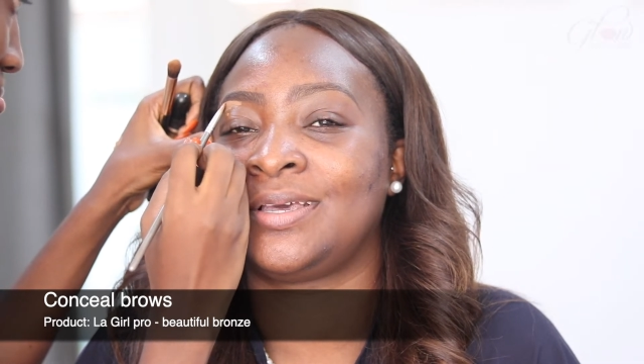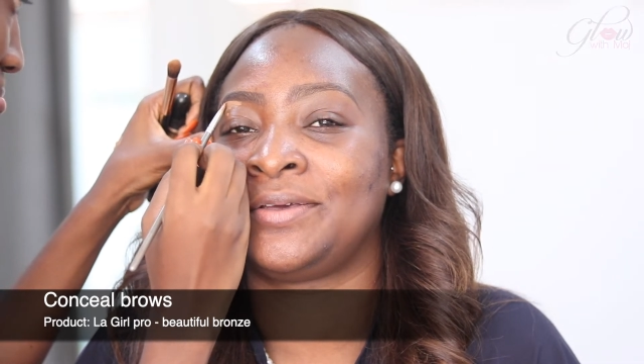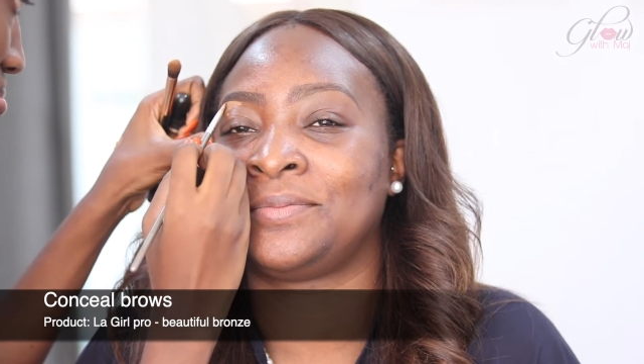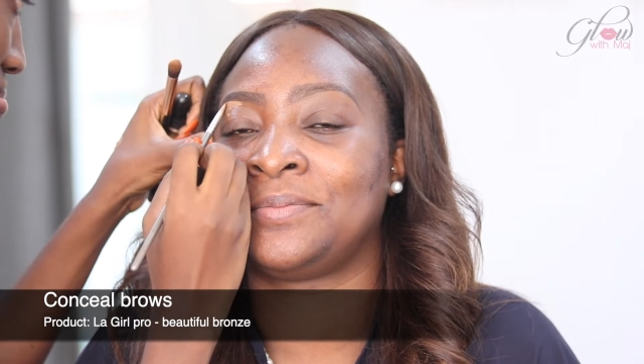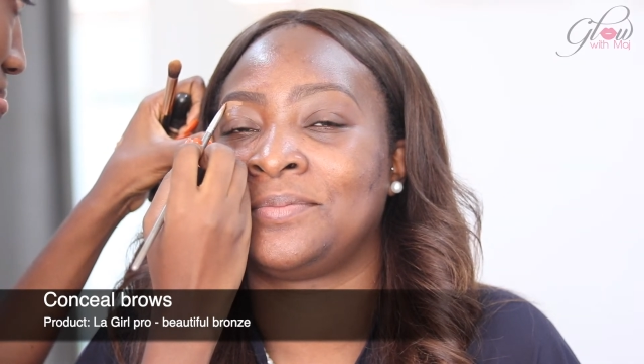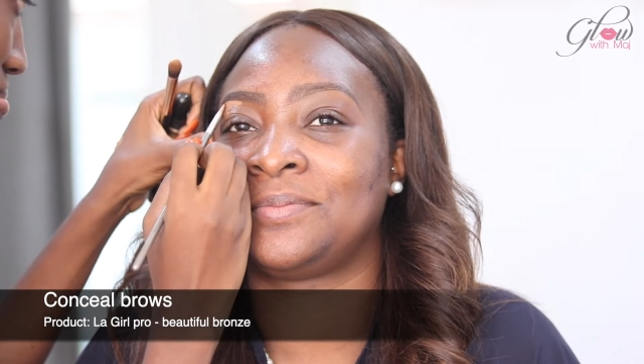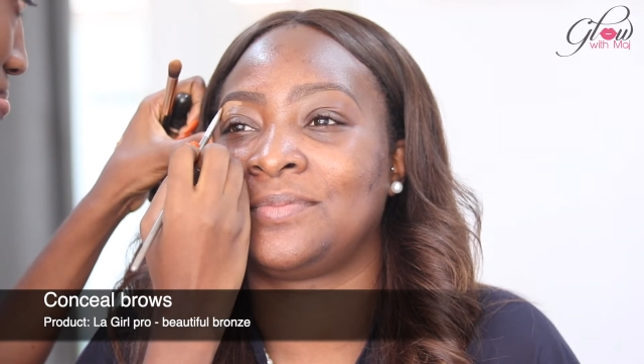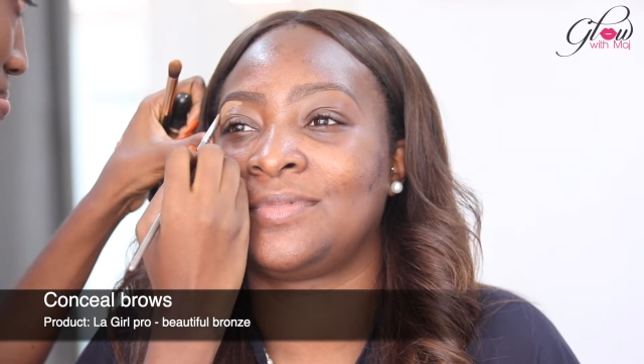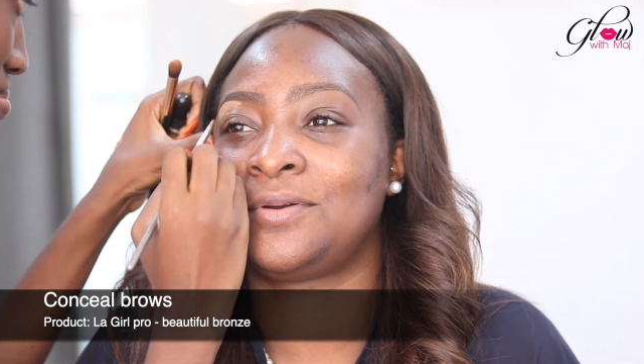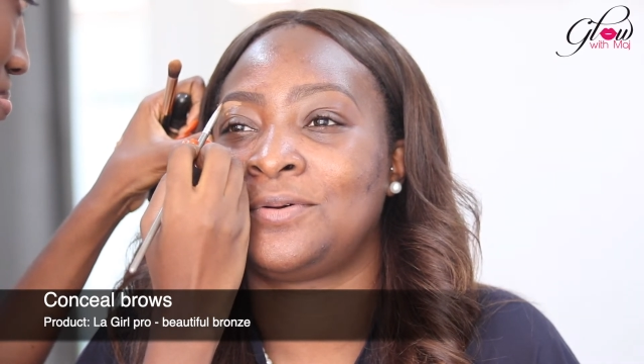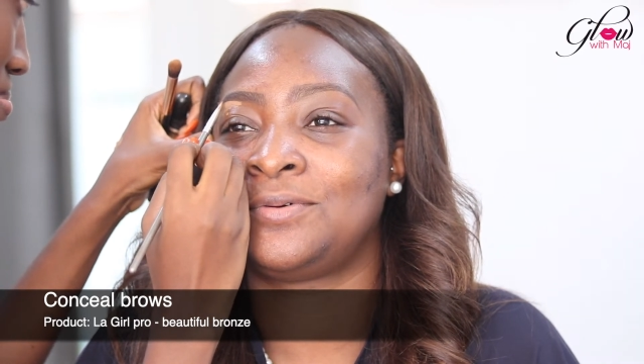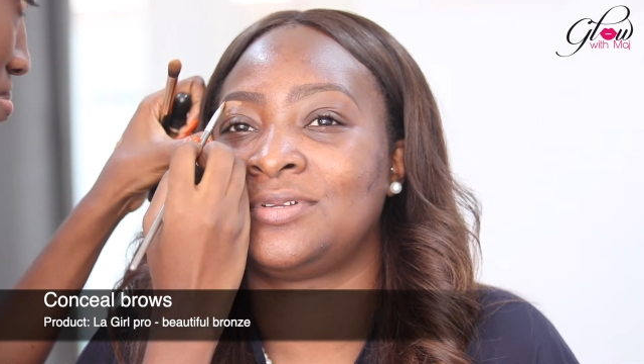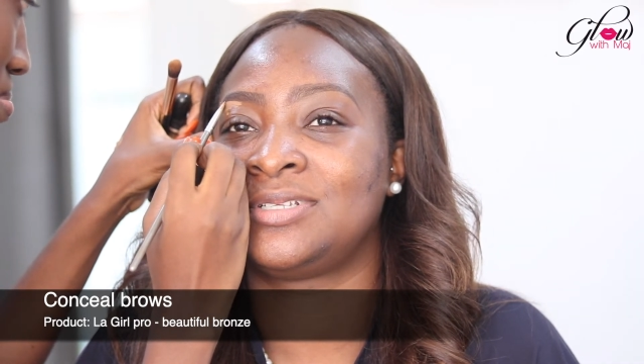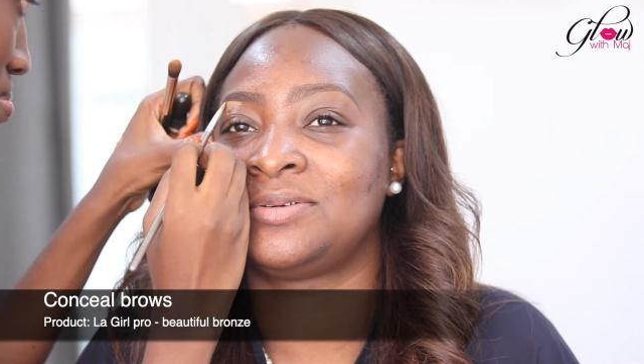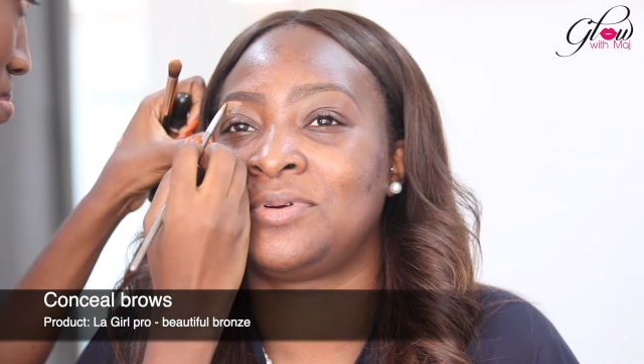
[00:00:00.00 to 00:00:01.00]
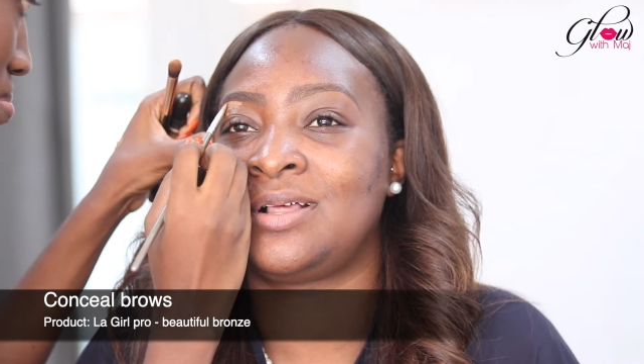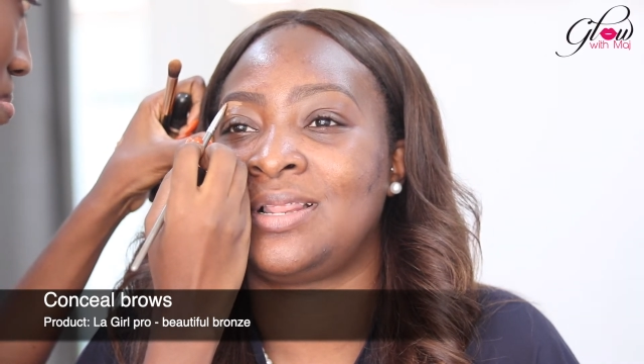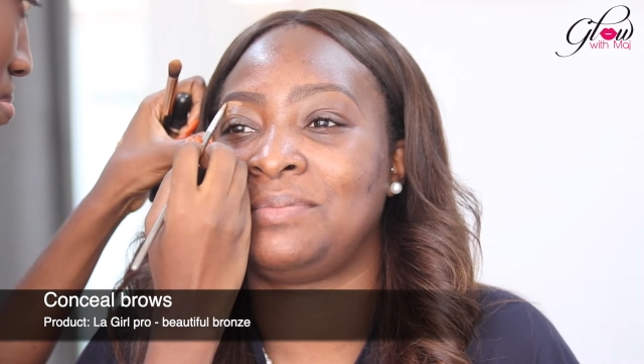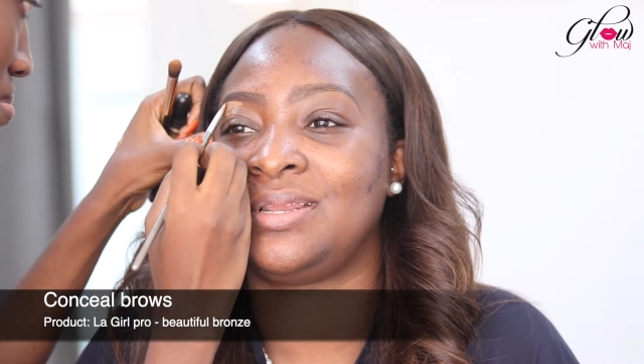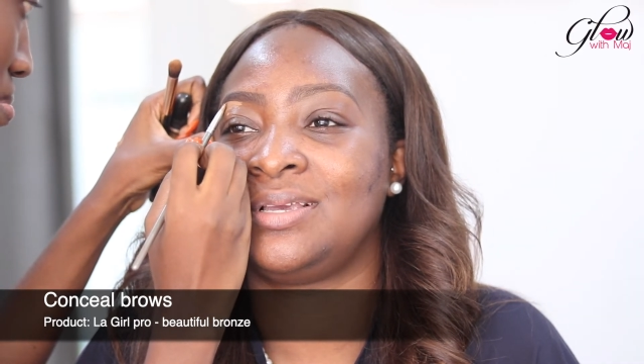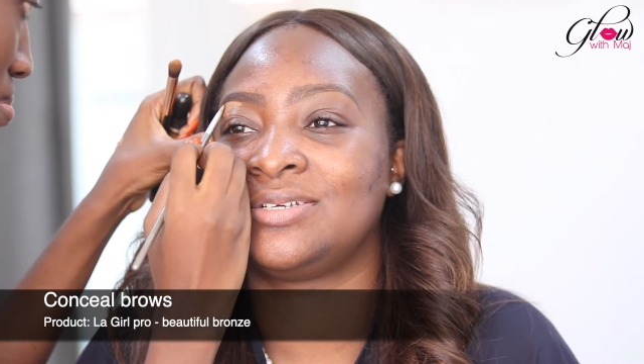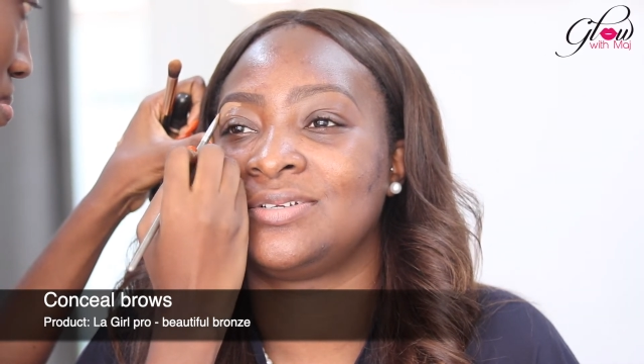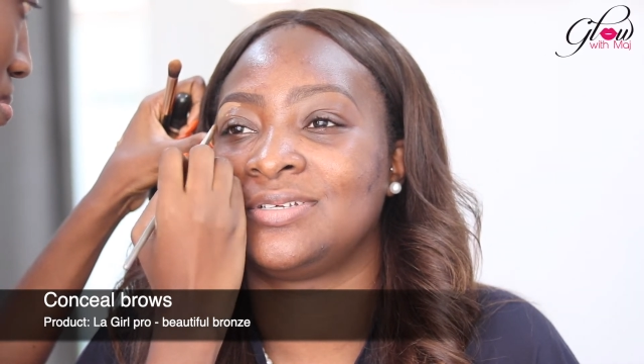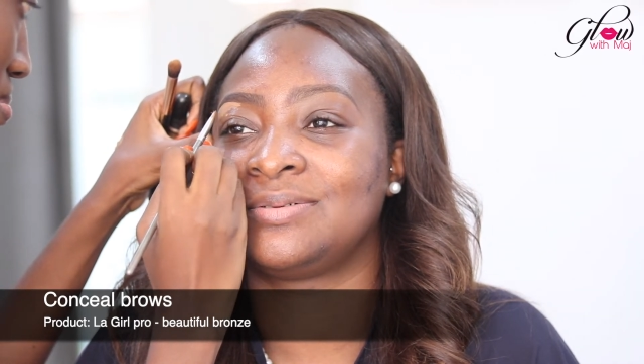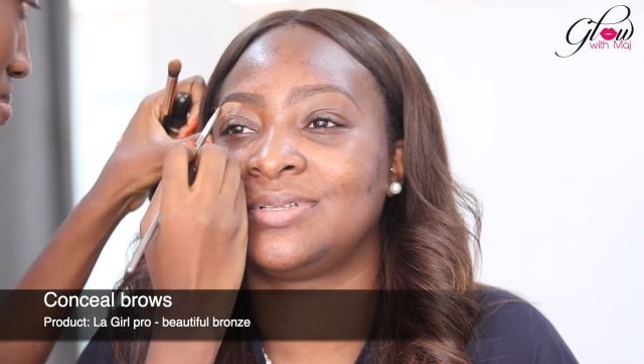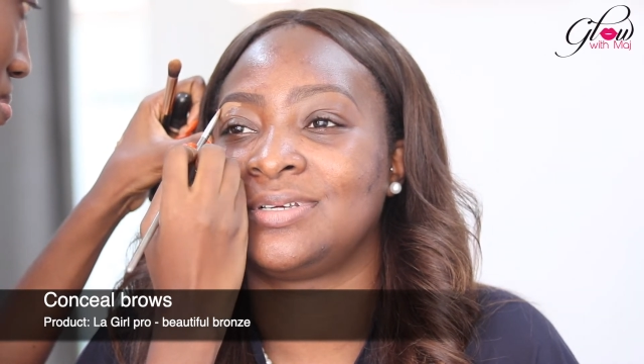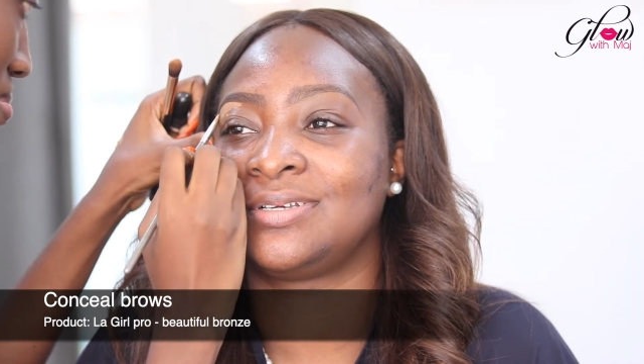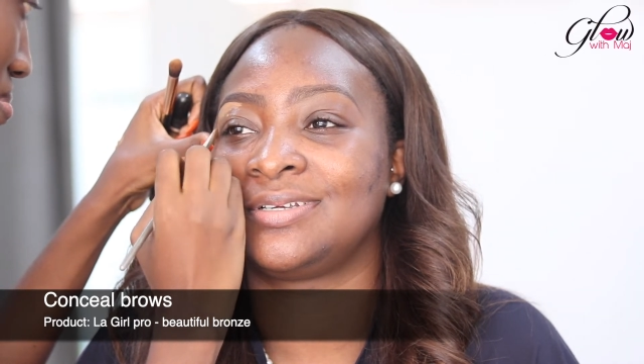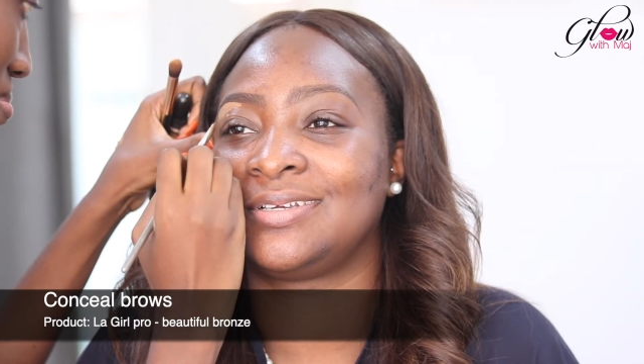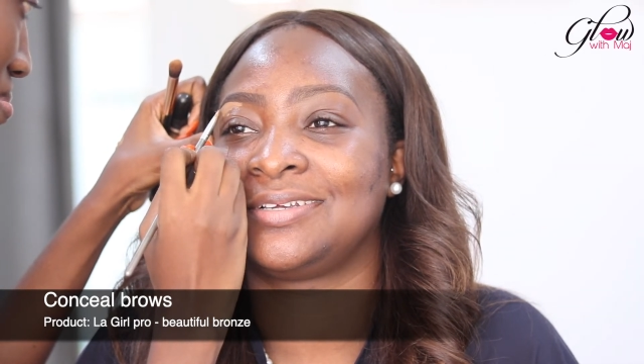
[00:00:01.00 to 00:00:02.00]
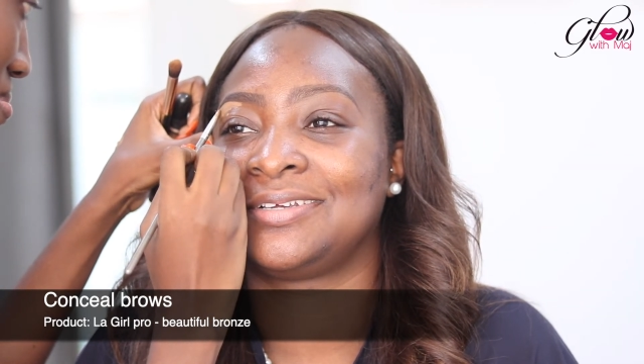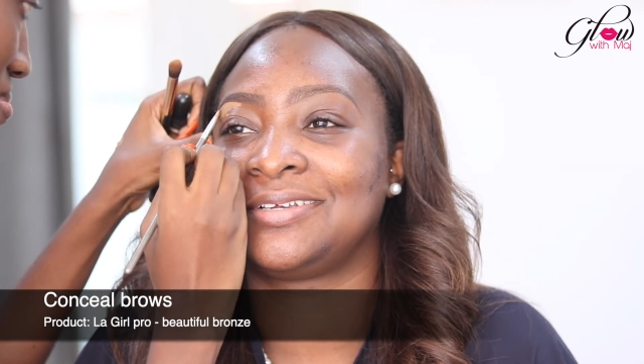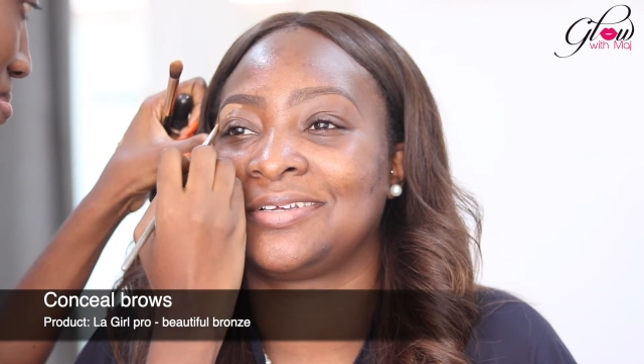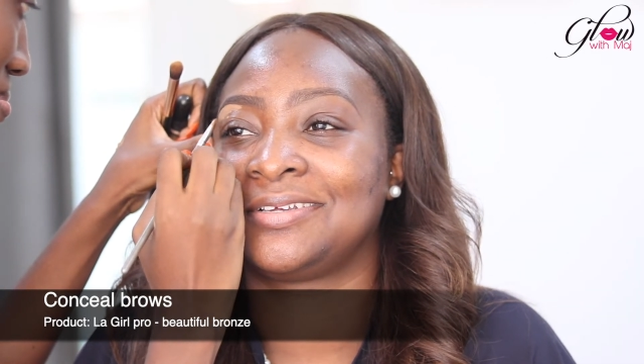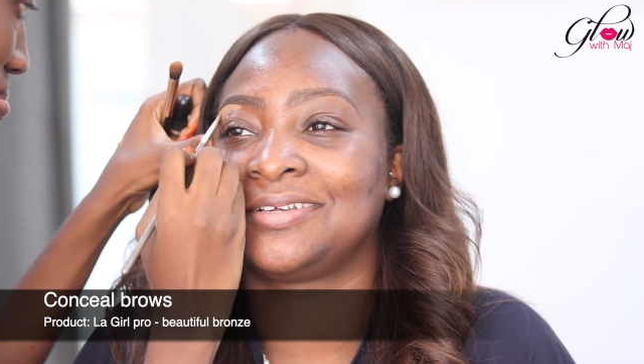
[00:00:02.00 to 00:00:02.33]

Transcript: sharpen the brow, give the